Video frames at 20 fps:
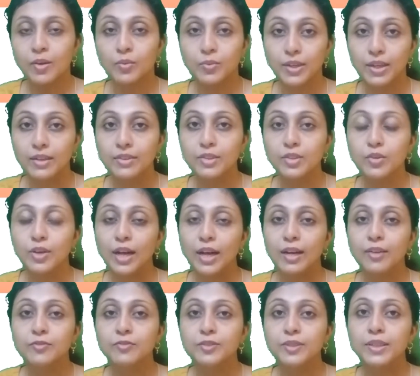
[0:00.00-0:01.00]
where you
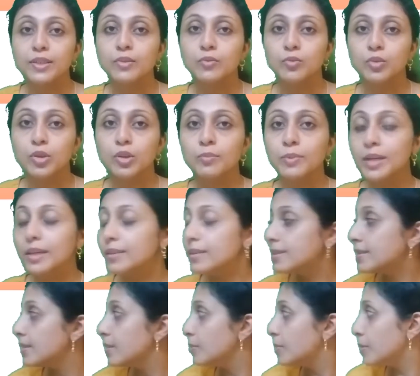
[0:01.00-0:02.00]
have the verb in
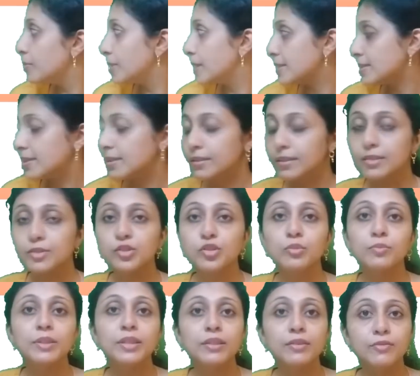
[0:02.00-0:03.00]
the simple present tense
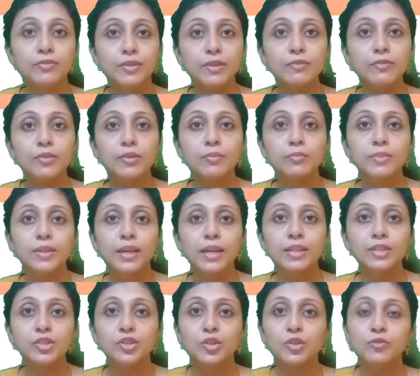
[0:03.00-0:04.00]
to be different from
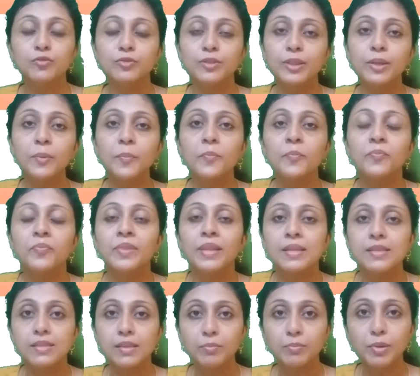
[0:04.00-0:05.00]
that of the
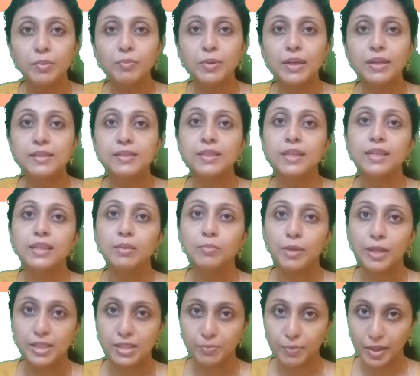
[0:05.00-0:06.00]
simple past and the
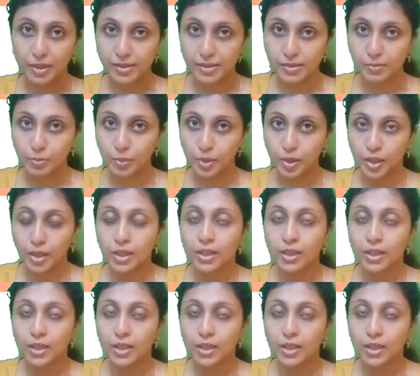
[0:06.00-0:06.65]
past participle.